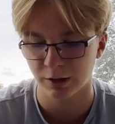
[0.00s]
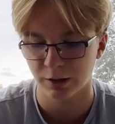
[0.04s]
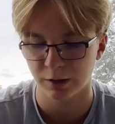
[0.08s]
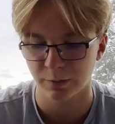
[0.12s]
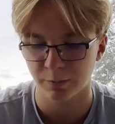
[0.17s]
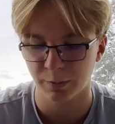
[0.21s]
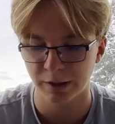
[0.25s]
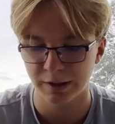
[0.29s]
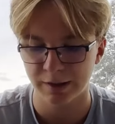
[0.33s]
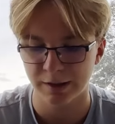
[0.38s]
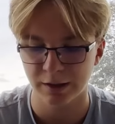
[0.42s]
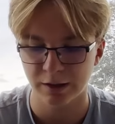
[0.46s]

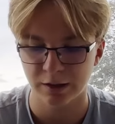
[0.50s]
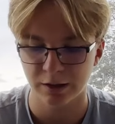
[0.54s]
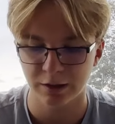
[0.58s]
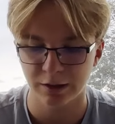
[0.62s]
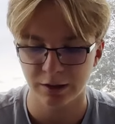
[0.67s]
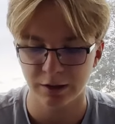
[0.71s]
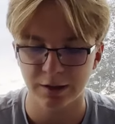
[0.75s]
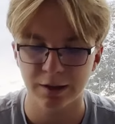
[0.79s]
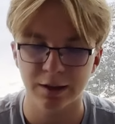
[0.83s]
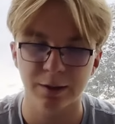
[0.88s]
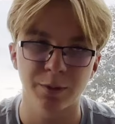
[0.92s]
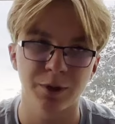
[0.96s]

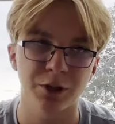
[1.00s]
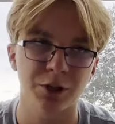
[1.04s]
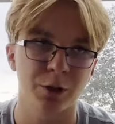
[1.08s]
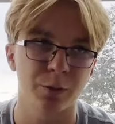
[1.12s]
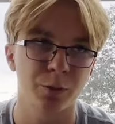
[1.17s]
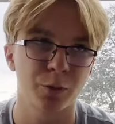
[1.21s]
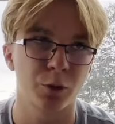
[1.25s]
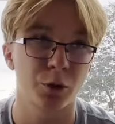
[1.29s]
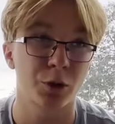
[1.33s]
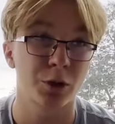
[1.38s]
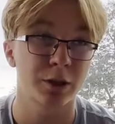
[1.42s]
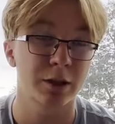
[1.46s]
basically this
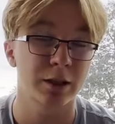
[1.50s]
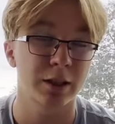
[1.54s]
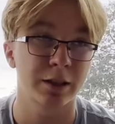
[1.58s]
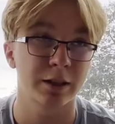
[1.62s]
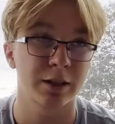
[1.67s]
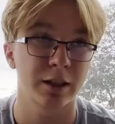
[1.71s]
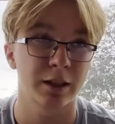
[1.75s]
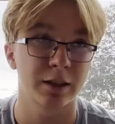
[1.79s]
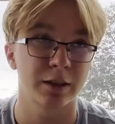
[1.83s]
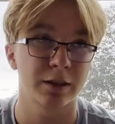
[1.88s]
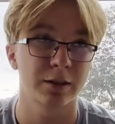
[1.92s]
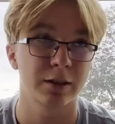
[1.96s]
matchup works like
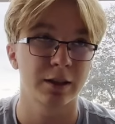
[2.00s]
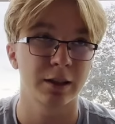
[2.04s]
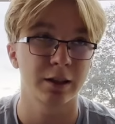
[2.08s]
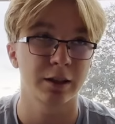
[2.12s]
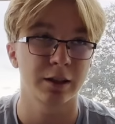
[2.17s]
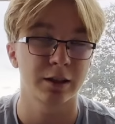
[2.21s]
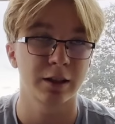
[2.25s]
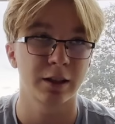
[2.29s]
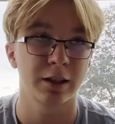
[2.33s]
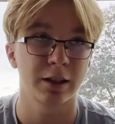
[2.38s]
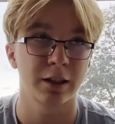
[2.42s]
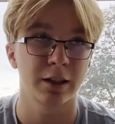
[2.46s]

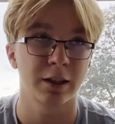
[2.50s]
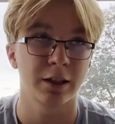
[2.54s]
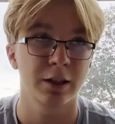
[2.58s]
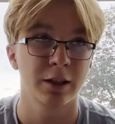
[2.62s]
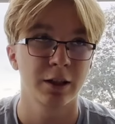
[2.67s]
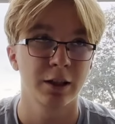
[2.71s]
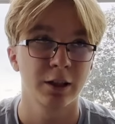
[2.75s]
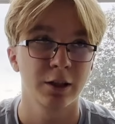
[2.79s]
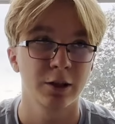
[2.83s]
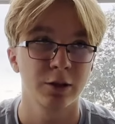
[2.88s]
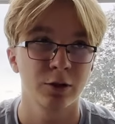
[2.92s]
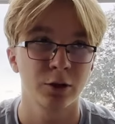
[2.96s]
that they
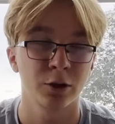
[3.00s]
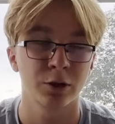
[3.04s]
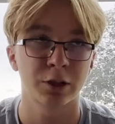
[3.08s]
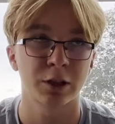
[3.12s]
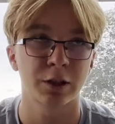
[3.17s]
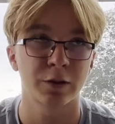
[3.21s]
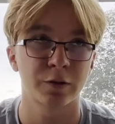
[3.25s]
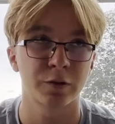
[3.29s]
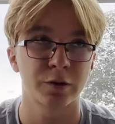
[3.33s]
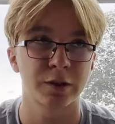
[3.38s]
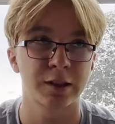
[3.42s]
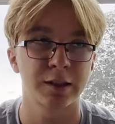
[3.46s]
don't
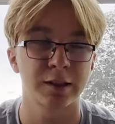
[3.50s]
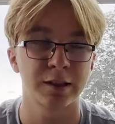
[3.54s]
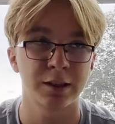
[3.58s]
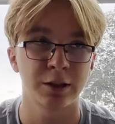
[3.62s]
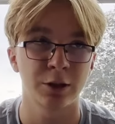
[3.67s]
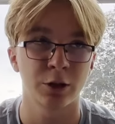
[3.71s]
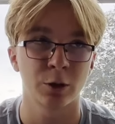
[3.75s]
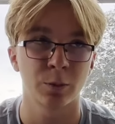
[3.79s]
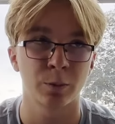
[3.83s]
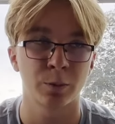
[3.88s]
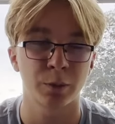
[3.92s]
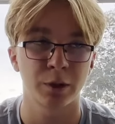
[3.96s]
have
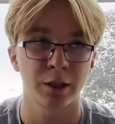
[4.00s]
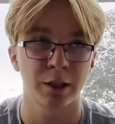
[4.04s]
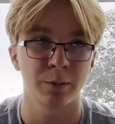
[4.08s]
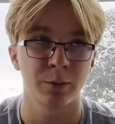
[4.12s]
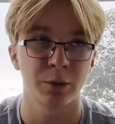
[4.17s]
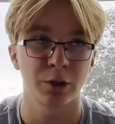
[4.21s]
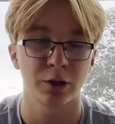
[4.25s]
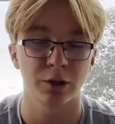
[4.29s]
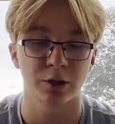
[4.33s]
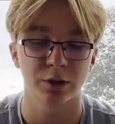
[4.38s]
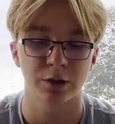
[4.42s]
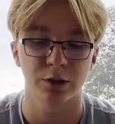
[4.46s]
Cincino in play
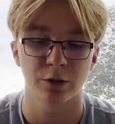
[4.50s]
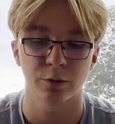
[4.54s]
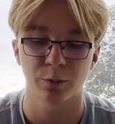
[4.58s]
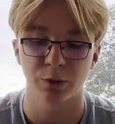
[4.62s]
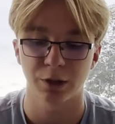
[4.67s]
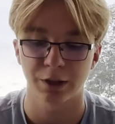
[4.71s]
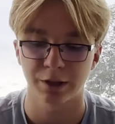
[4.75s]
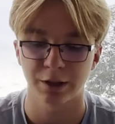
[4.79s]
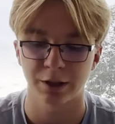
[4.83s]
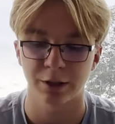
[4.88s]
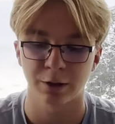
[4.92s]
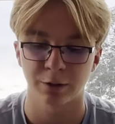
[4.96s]
because you
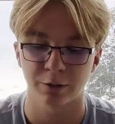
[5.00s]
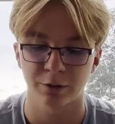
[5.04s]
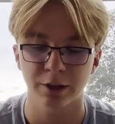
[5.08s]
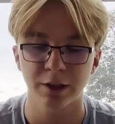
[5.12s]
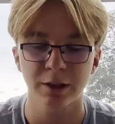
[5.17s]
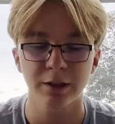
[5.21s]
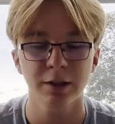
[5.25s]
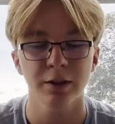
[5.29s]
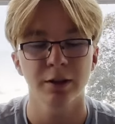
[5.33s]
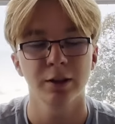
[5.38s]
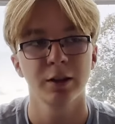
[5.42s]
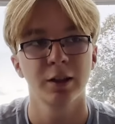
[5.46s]
play around
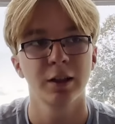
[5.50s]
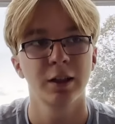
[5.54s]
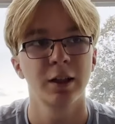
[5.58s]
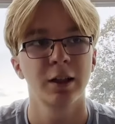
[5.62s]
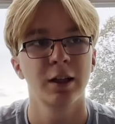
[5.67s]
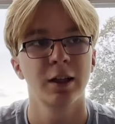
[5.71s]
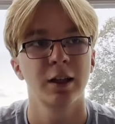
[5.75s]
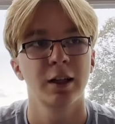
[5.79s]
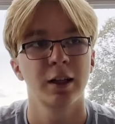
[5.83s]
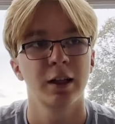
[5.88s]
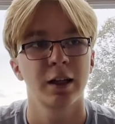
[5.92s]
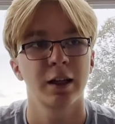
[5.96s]
that,
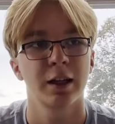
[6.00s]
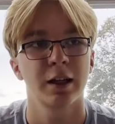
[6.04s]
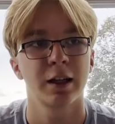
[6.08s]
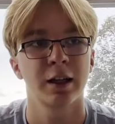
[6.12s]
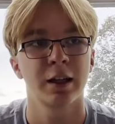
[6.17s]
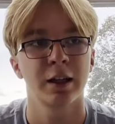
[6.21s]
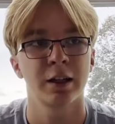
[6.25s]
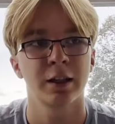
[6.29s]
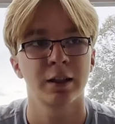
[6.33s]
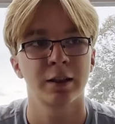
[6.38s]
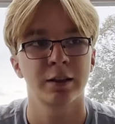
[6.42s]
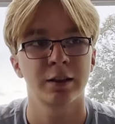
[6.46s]

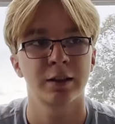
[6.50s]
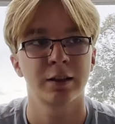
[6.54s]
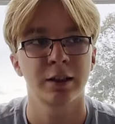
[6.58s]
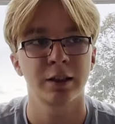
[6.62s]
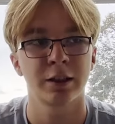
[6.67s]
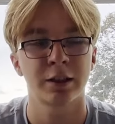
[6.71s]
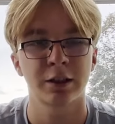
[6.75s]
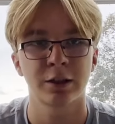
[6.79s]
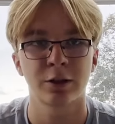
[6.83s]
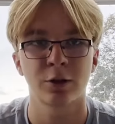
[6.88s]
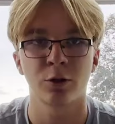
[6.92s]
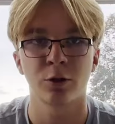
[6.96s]
and they
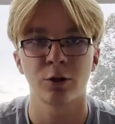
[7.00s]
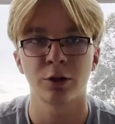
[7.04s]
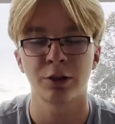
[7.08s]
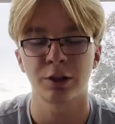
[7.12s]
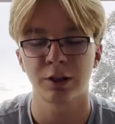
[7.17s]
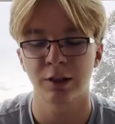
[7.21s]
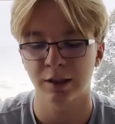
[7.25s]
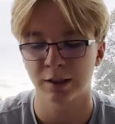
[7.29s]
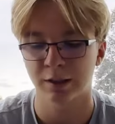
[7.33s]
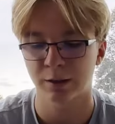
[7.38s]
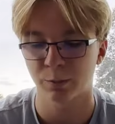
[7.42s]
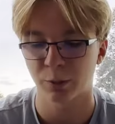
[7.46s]
can only
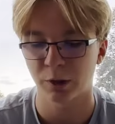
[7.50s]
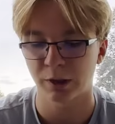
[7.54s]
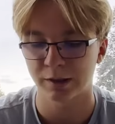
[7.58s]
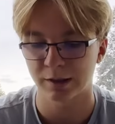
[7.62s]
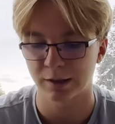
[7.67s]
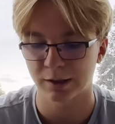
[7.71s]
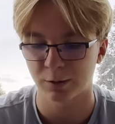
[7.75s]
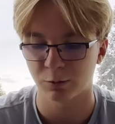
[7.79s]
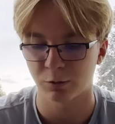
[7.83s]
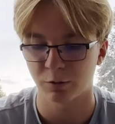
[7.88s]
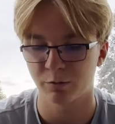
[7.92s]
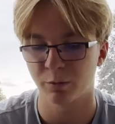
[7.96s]
get
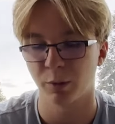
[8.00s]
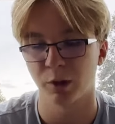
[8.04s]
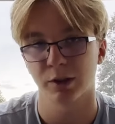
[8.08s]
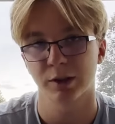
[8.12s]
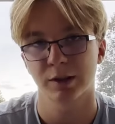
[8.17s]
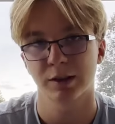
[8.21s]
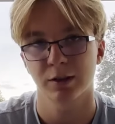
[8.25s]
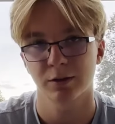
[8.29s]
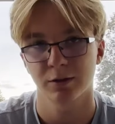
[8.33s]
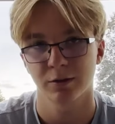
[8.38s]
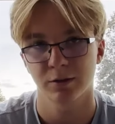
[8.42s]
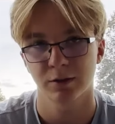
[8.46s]
prizes with
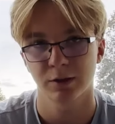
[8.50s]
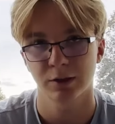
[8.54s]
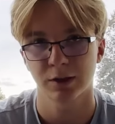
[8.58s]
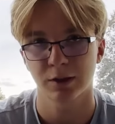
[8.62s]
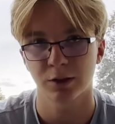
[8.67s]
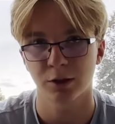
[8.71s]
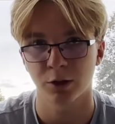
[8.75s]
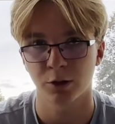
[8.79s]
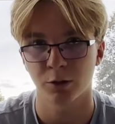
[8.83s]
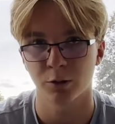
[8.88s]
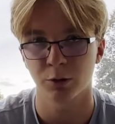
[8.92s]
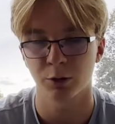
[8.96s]
boss.
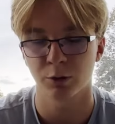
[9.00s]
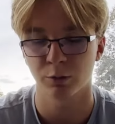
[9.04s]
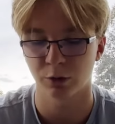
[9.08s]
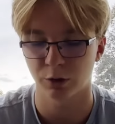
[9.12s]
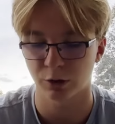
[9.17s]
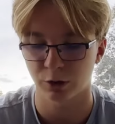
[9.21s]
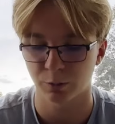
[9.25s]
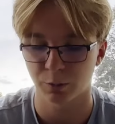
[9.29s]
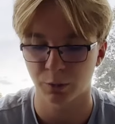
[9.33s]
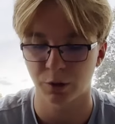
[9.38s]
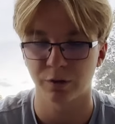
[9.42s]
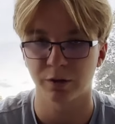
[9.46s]
So you
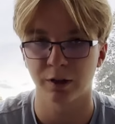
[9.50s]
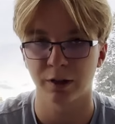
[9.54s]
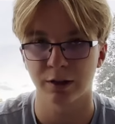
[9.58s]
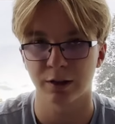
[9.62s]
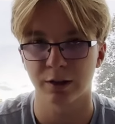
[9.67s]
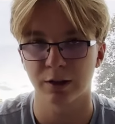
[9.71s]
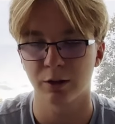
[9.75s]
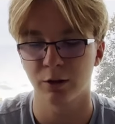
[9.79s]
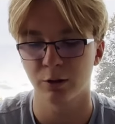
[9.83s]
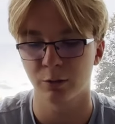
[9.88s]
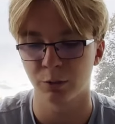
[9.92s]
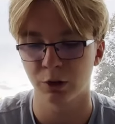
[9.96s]
want to
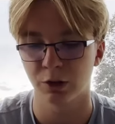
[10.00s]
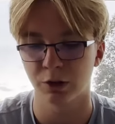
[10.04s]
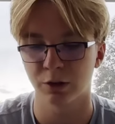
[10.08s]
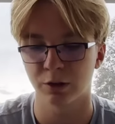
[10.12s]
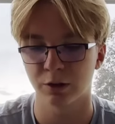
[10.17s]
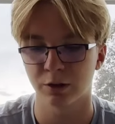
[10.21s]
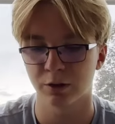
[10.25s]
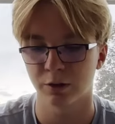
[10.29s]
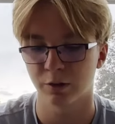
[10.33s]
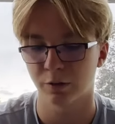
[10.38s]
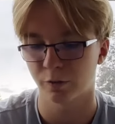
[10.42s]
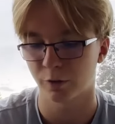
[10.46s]
prevent
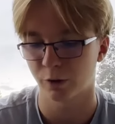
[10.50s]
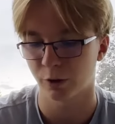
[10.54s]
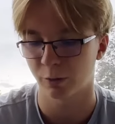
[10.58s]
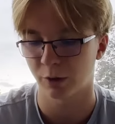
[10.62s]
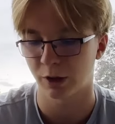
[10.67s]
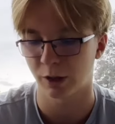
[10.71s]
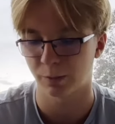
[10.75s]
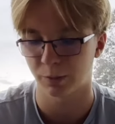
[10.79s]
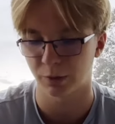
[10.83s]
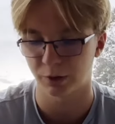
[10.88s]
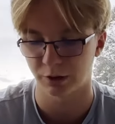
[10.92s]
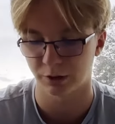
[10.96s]
Luminion from
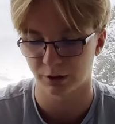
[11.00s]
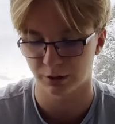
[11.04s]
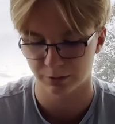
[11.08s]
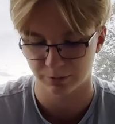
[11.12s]
happening.